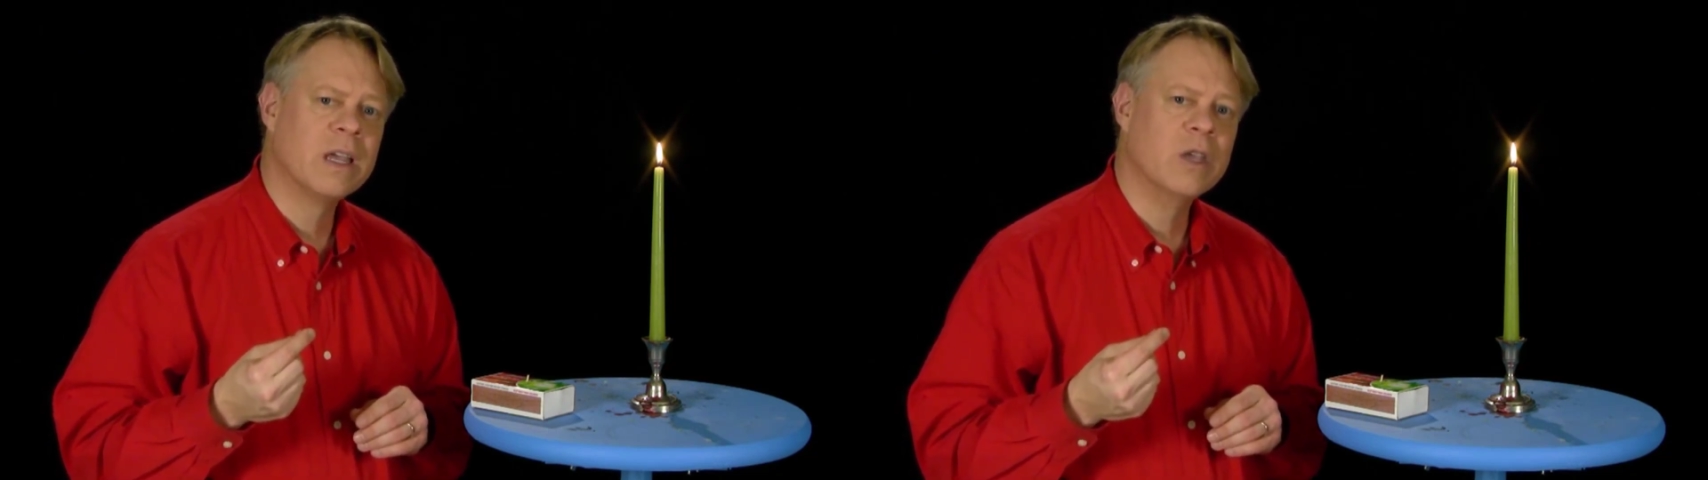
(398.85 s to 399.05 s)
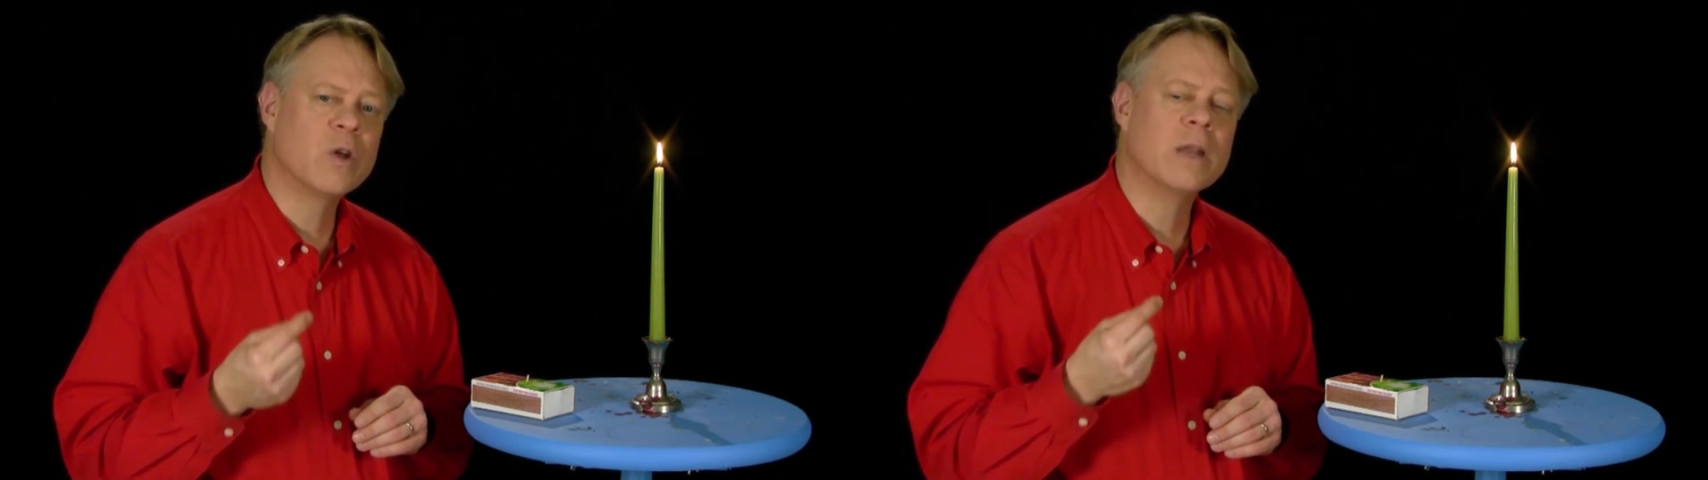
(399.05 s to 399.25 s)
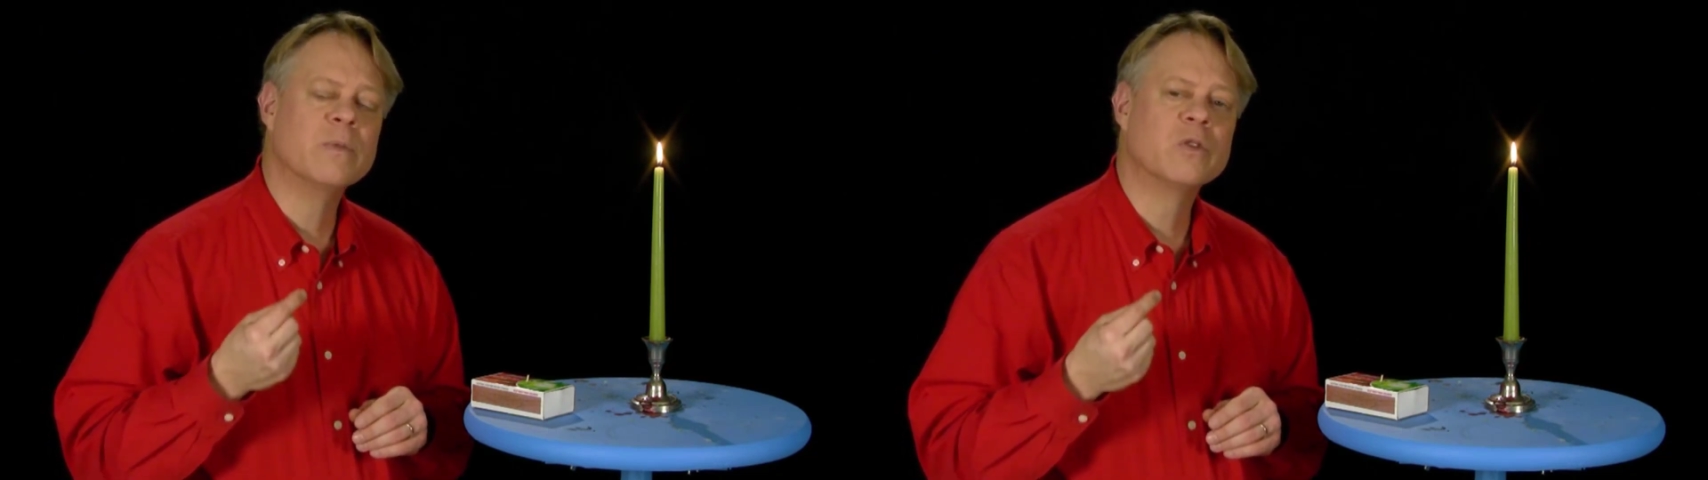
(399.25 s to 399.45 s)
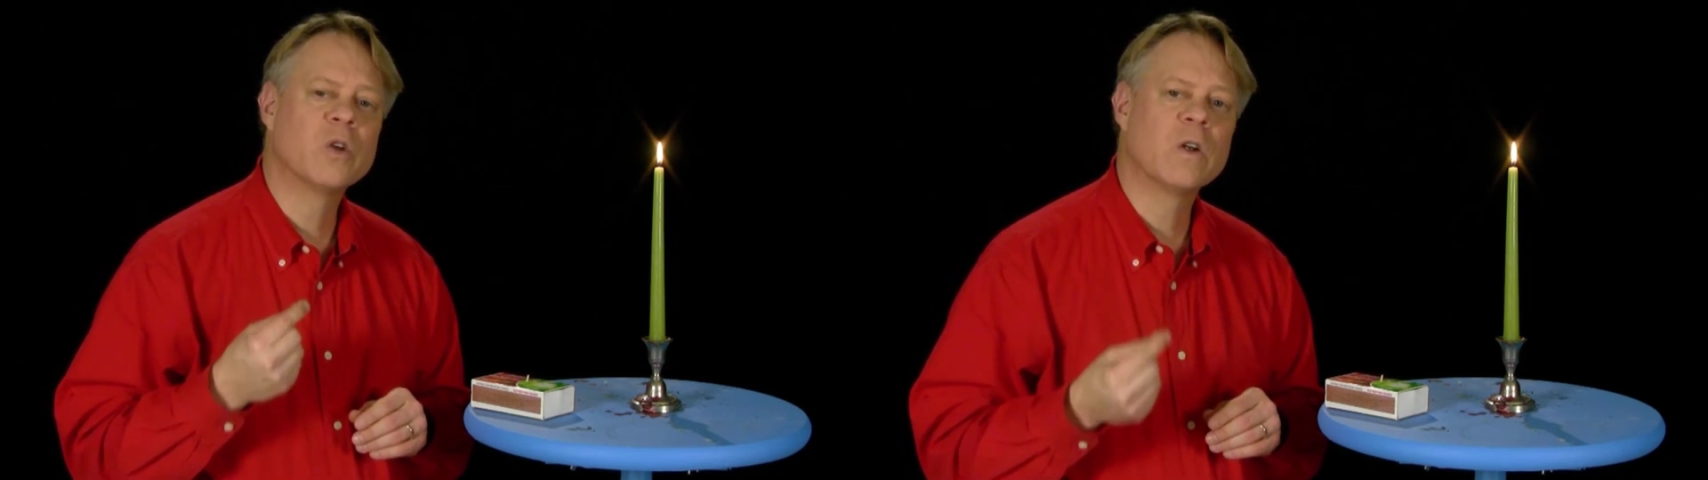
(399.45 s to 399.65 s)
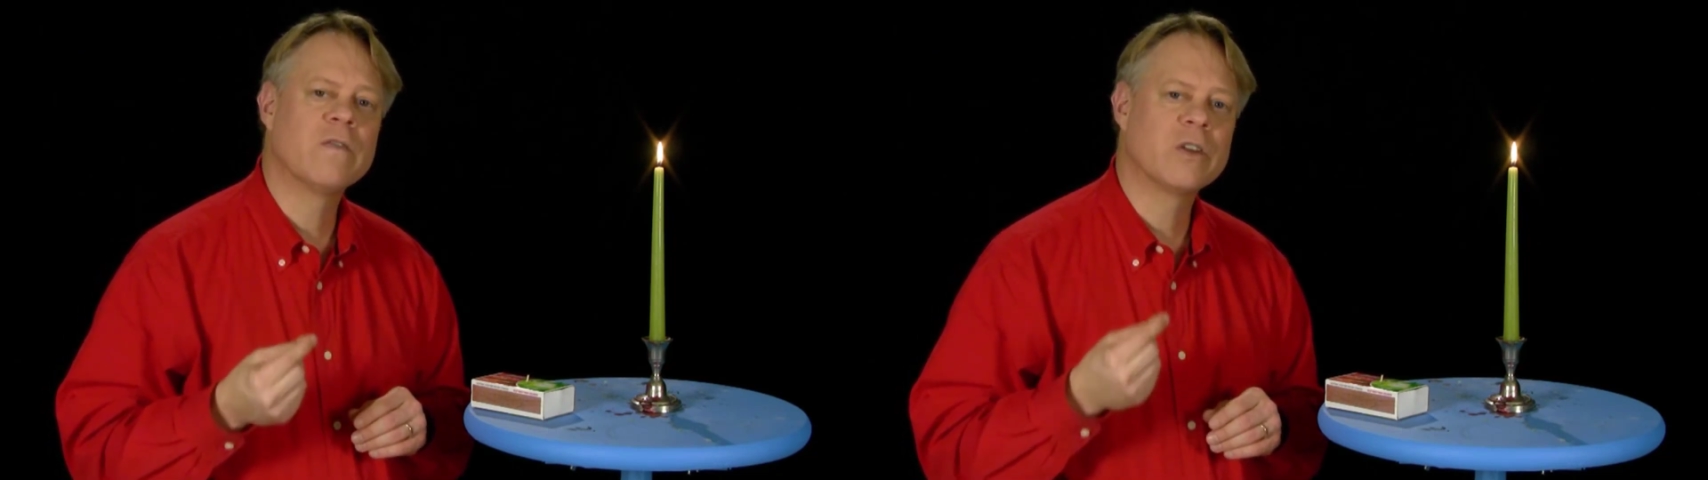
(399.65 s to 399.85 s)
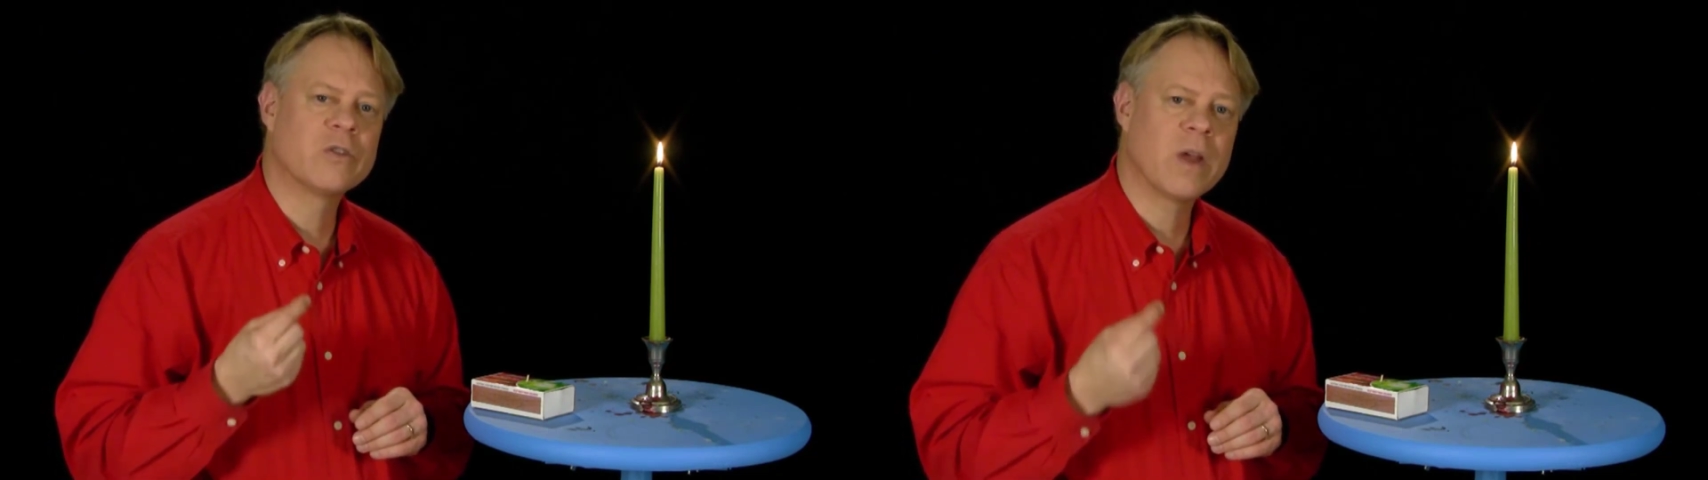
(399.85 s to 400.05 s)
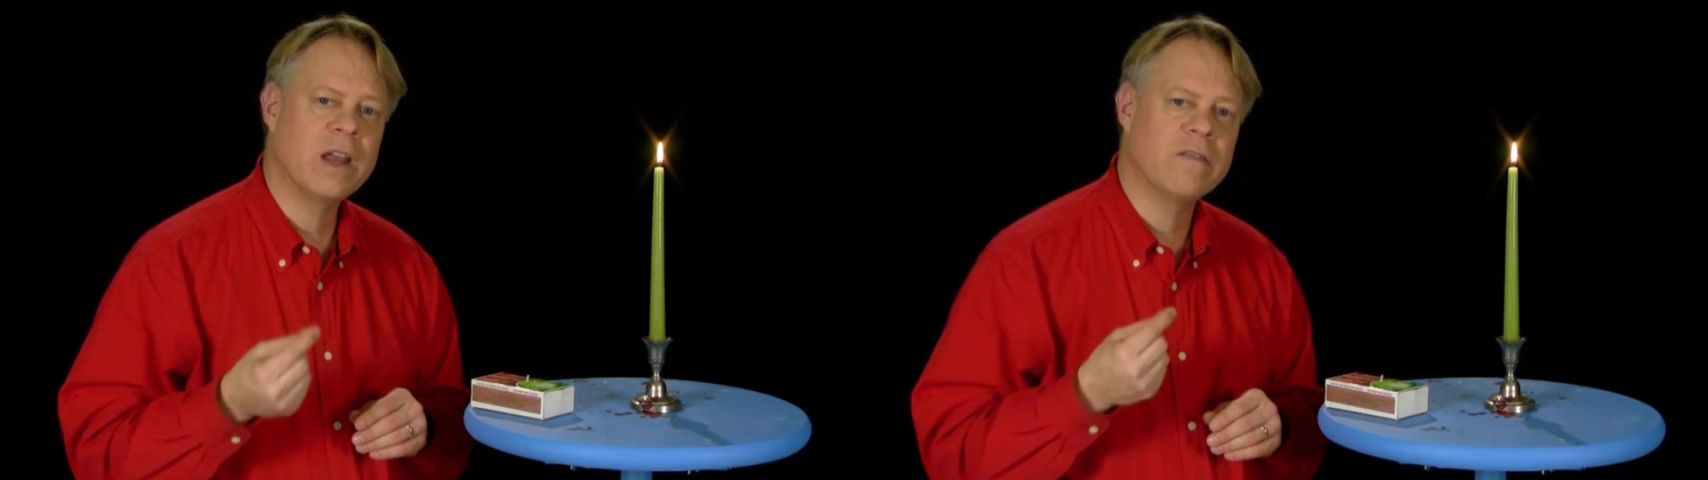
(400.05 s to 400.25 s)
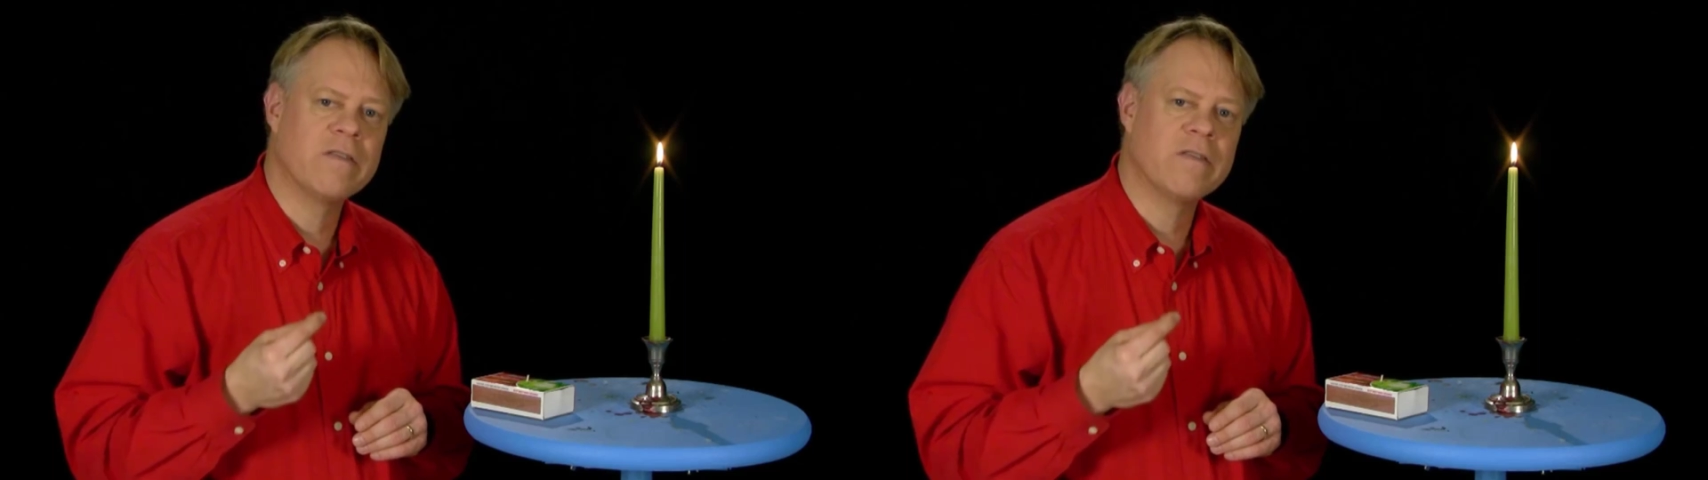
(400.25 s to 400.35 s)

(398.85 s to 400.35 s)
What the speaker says: you can observe a train